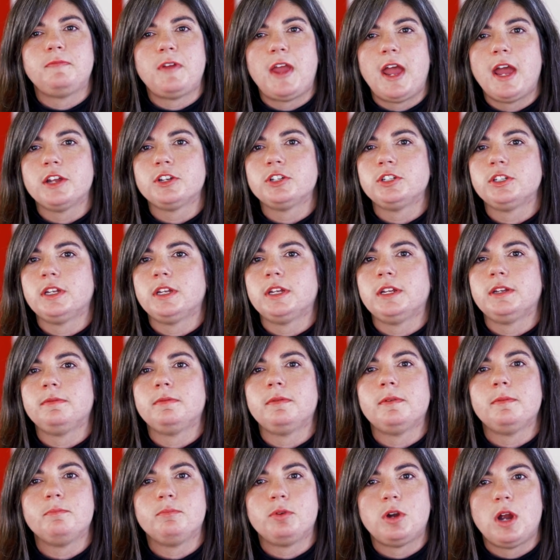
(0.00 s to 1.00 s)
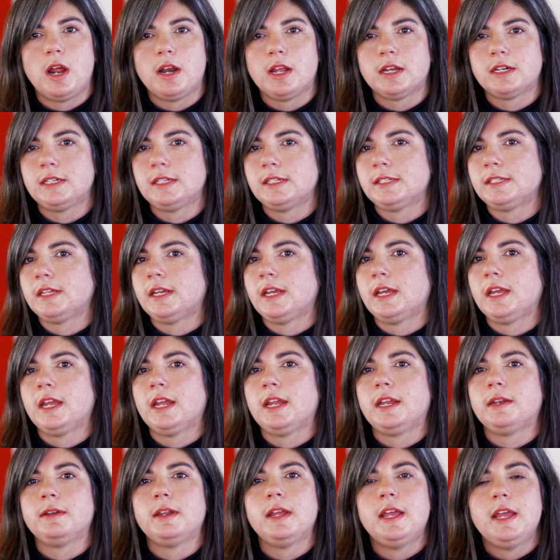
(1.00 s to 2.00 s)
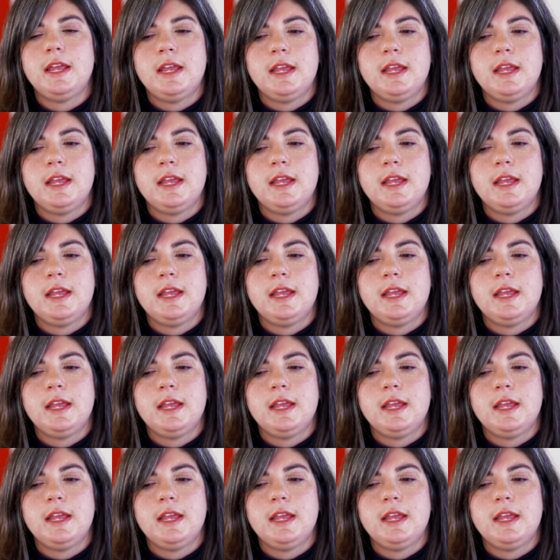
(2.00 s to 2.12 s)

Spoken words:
fashion, product design,